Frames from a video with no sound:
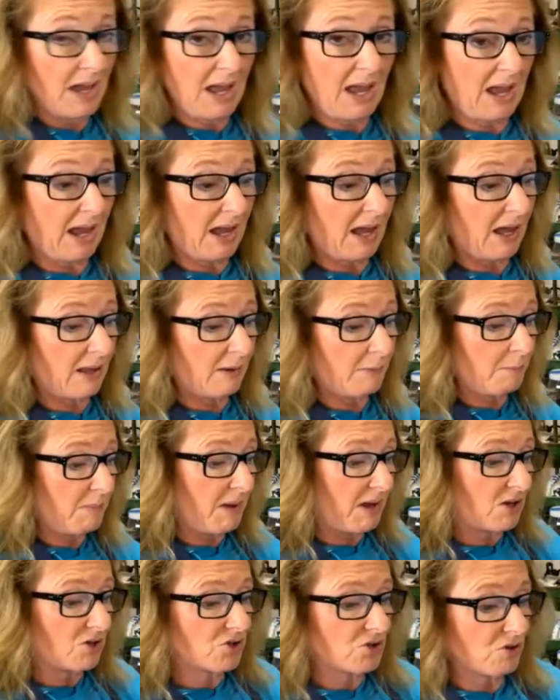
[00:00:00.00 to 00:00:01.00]
And
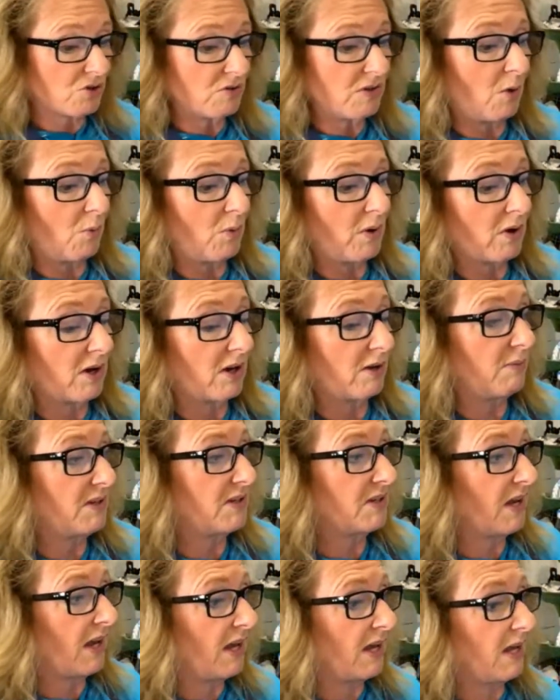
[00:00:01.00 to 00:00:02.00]
make sure that we're going to be
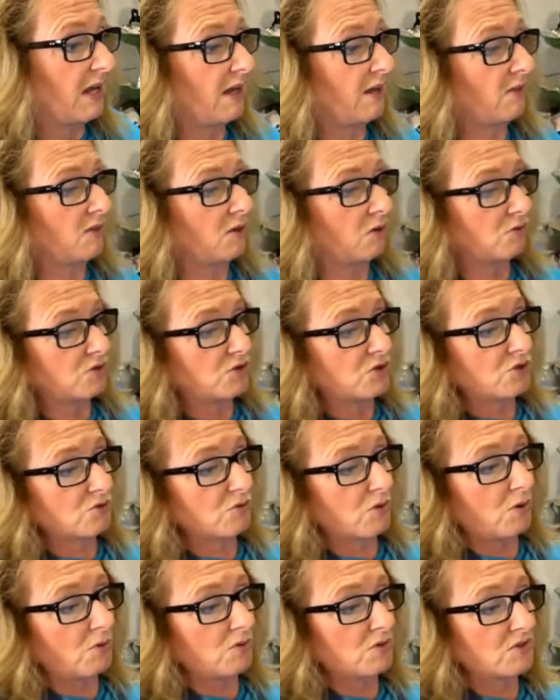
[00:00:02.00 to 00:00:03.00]
taking those
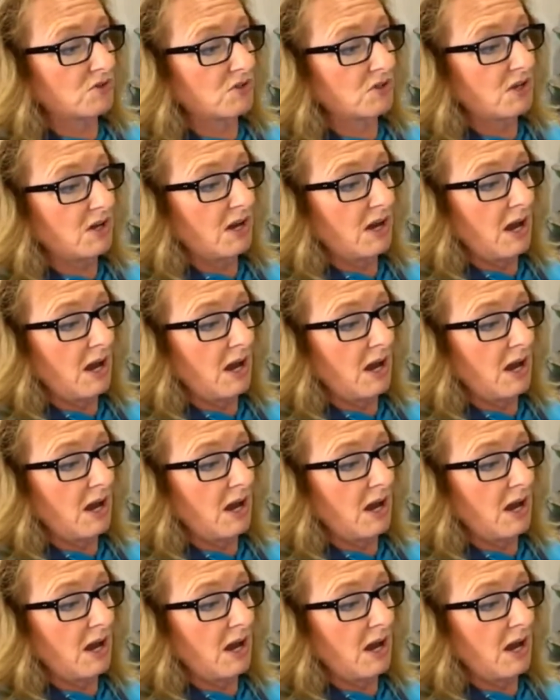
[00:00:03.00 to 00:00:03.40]
strokes